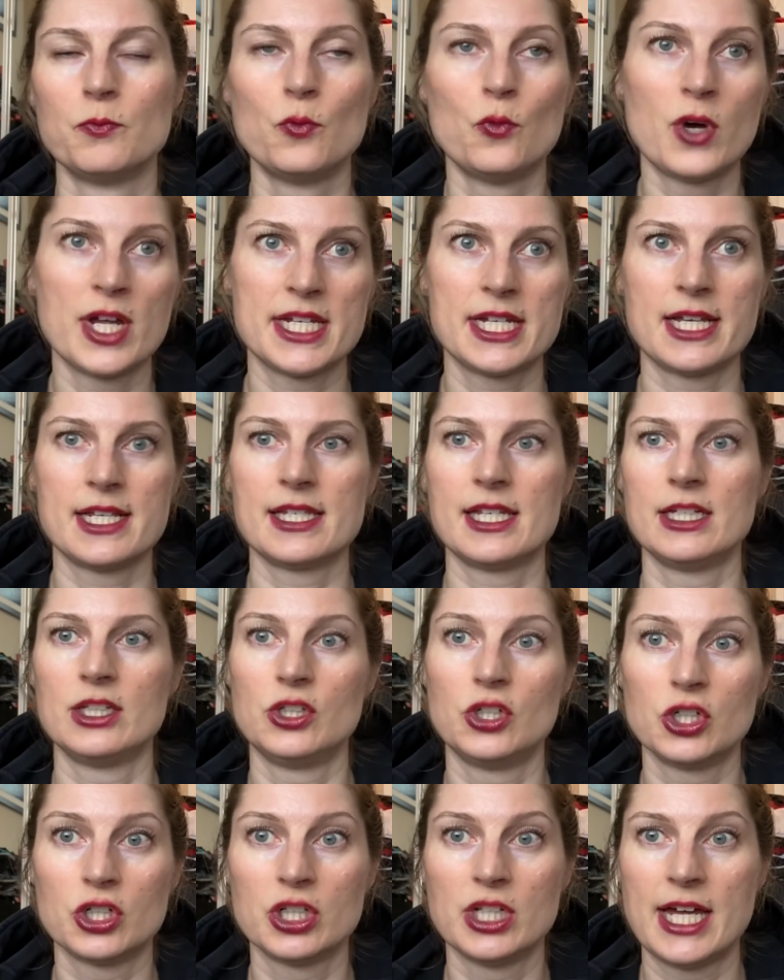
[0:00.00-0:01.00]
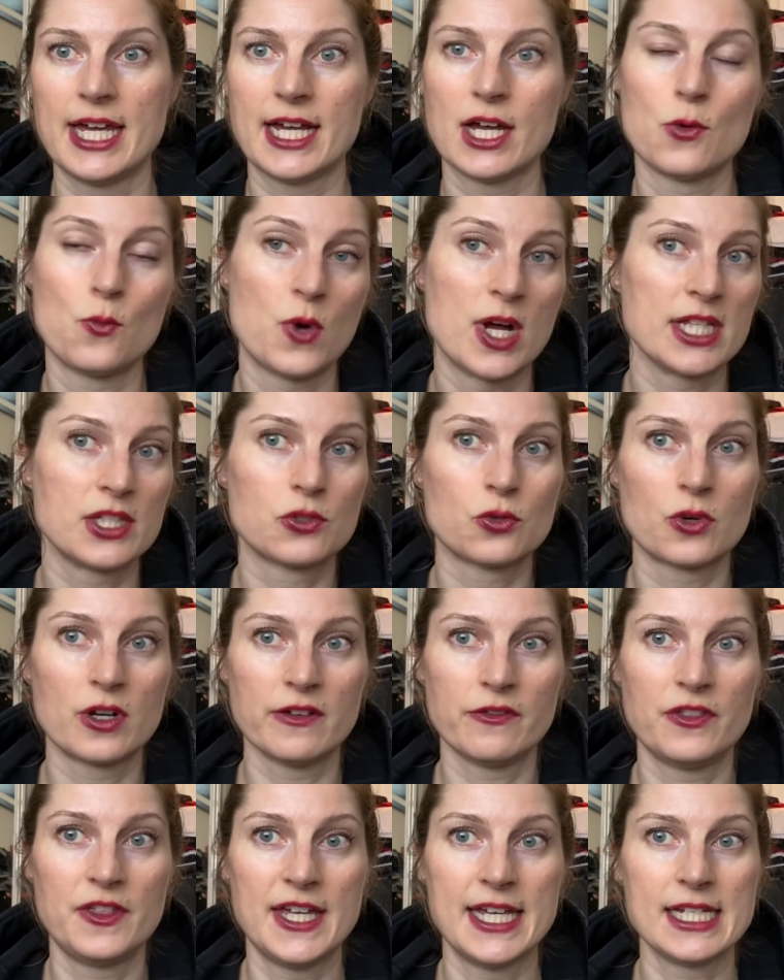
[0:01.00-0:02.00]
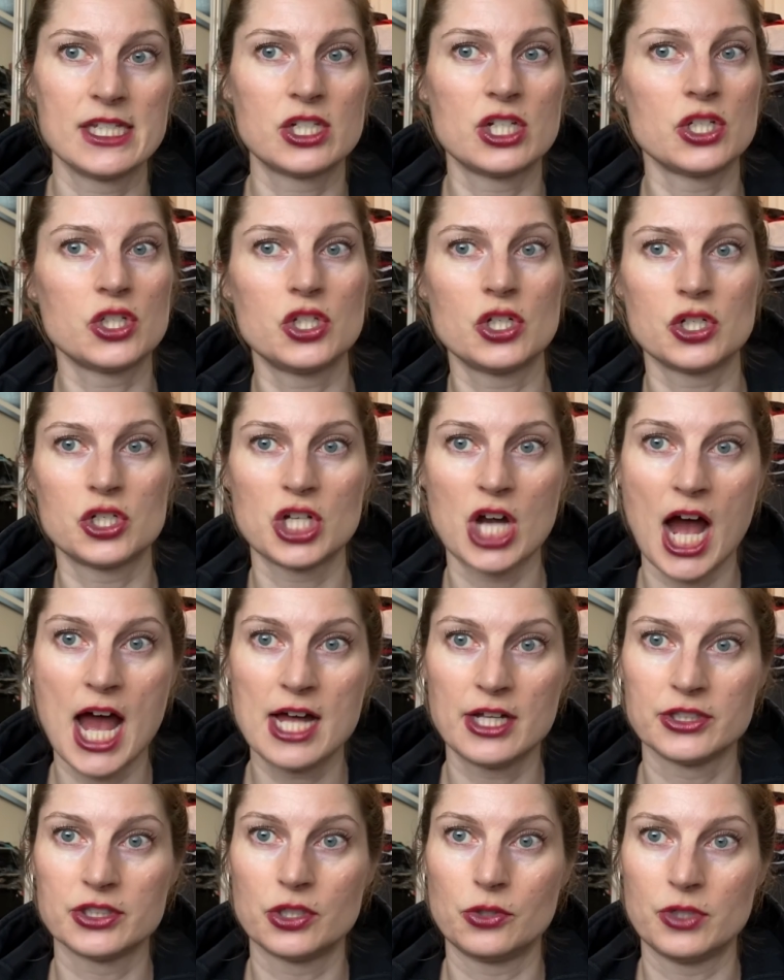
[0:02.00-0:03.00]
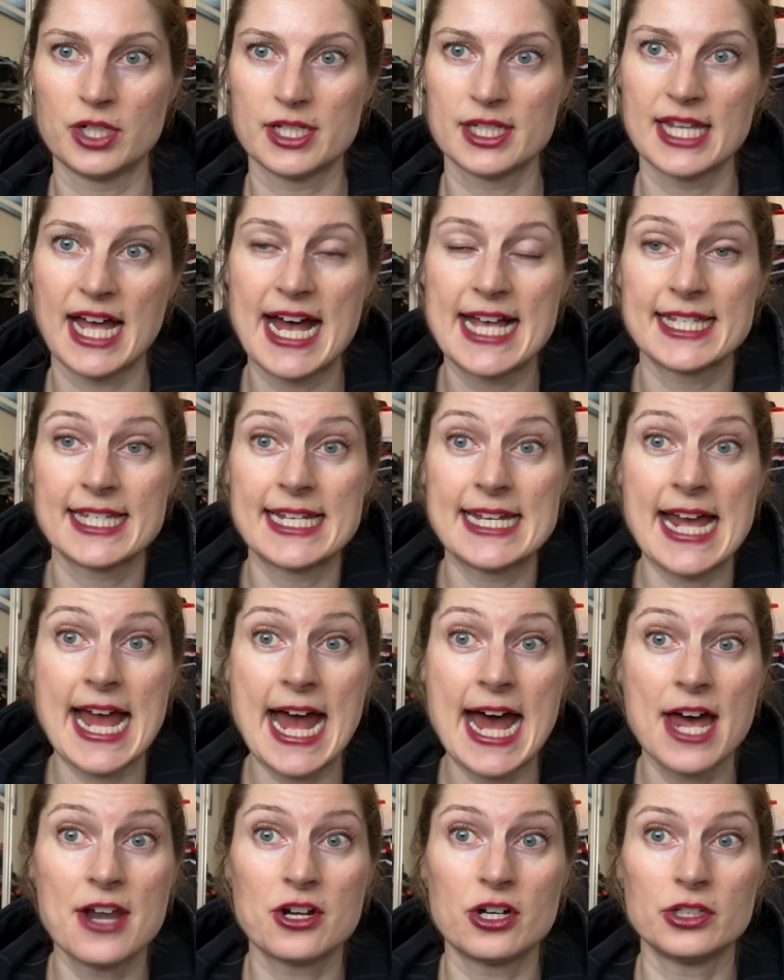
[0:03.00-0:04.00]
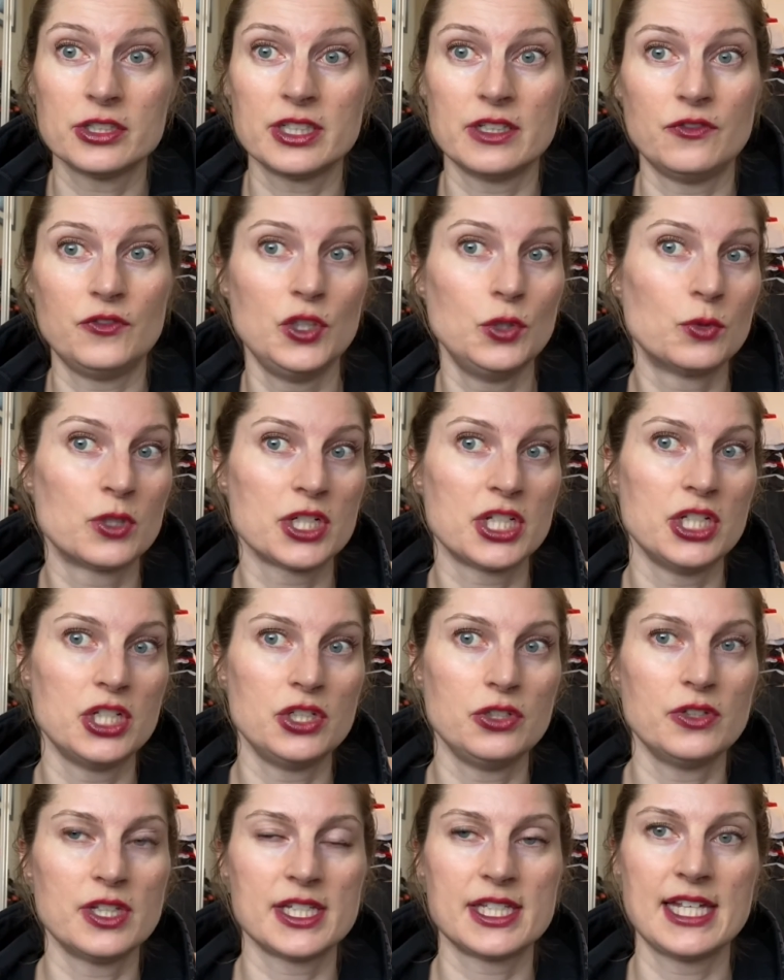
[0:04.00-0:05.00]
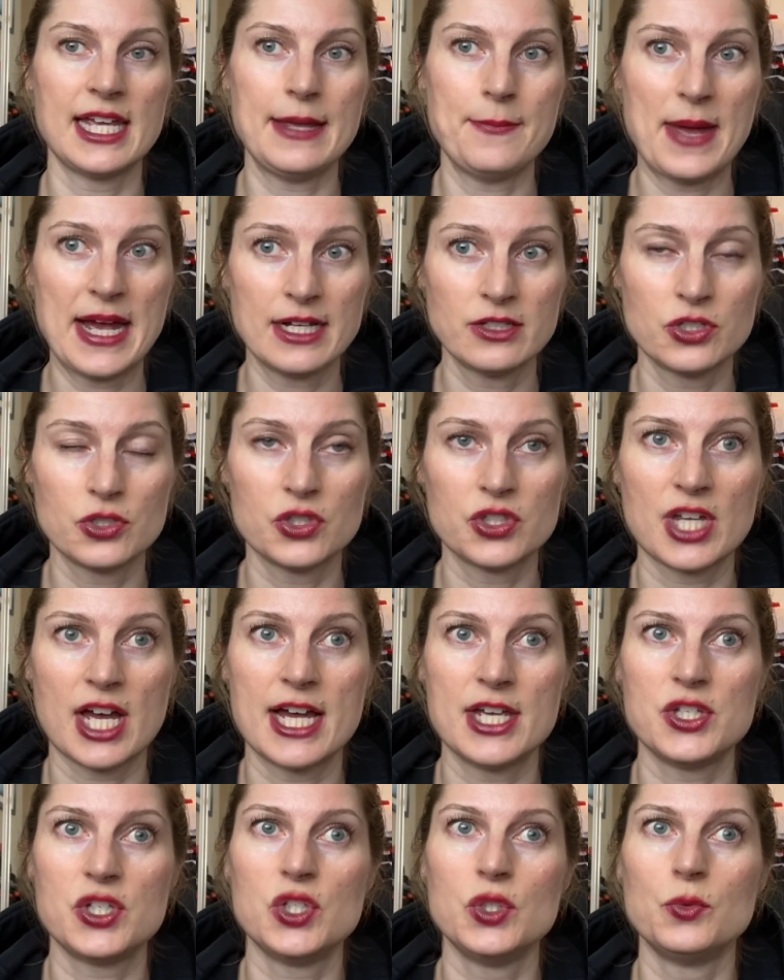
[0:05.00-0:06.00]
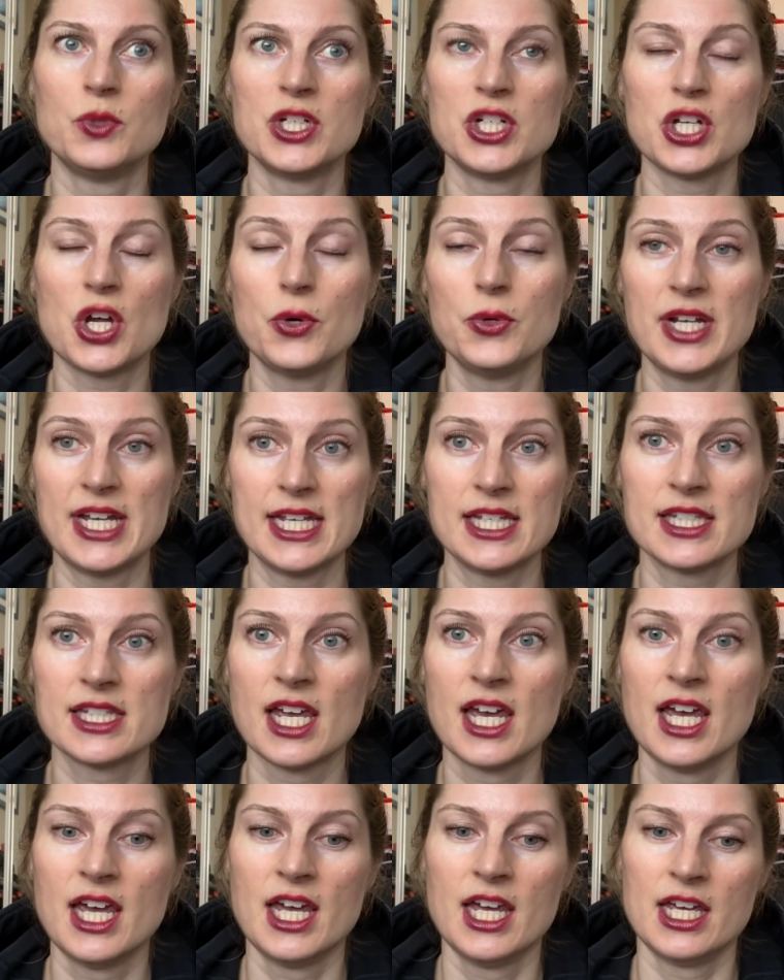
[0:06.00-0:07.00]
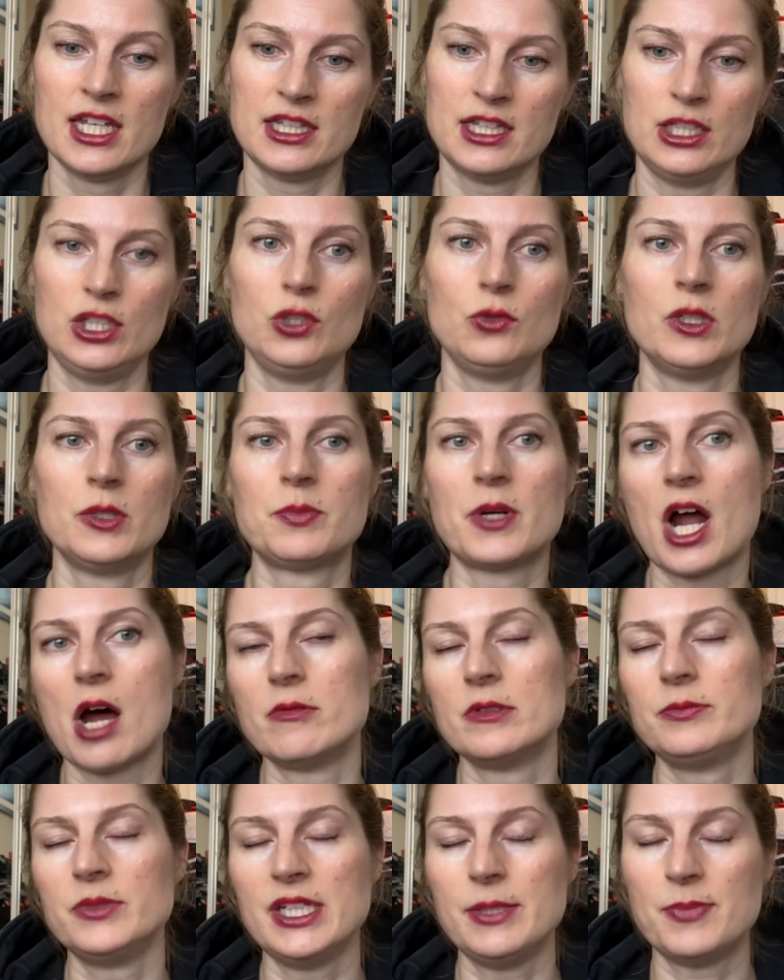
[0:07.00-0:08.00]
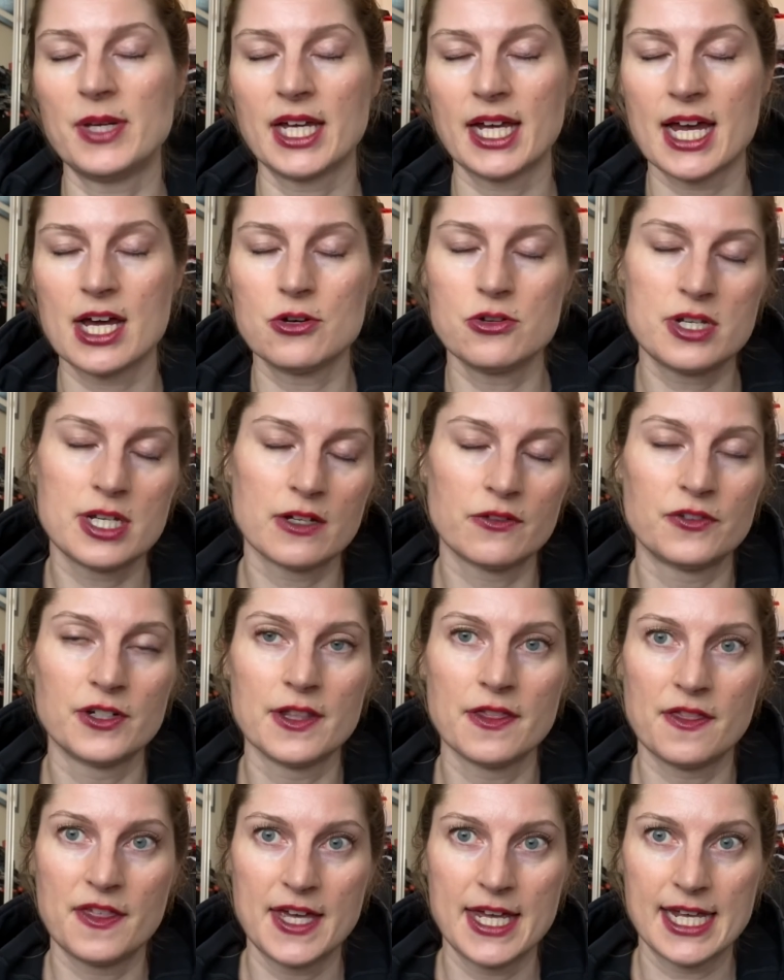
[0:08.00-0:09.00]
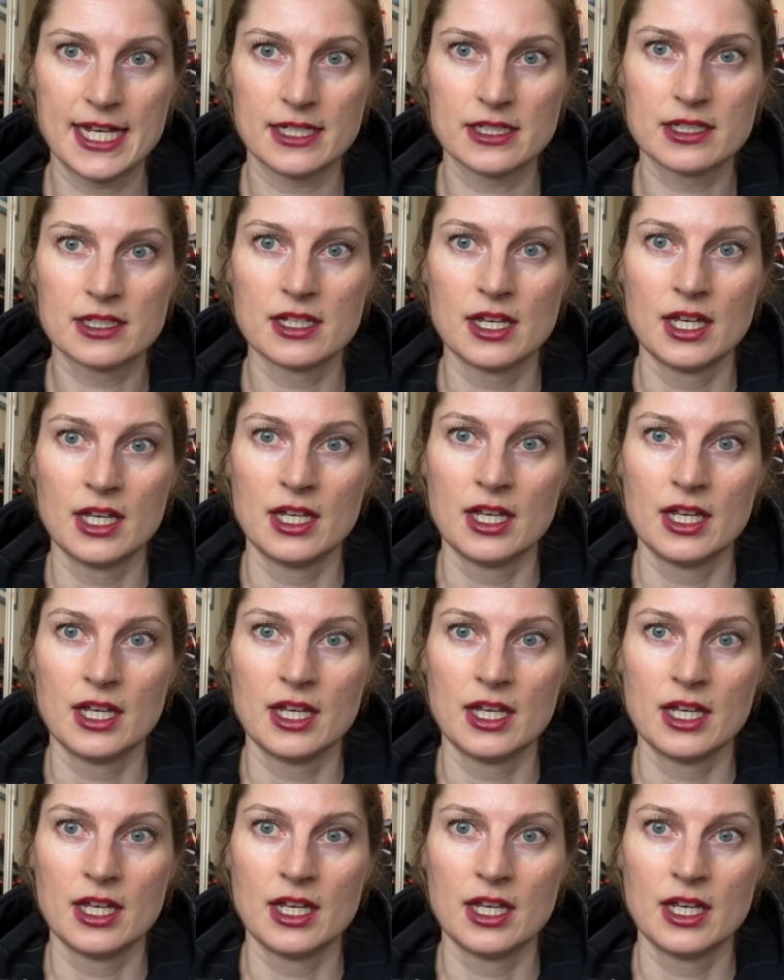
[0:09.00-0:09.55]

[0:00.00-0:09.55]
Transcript: What does it look like and what sort of things does your child notice? As an adult, if you were to do the same exercise, you would notice that you would probably pick out different things.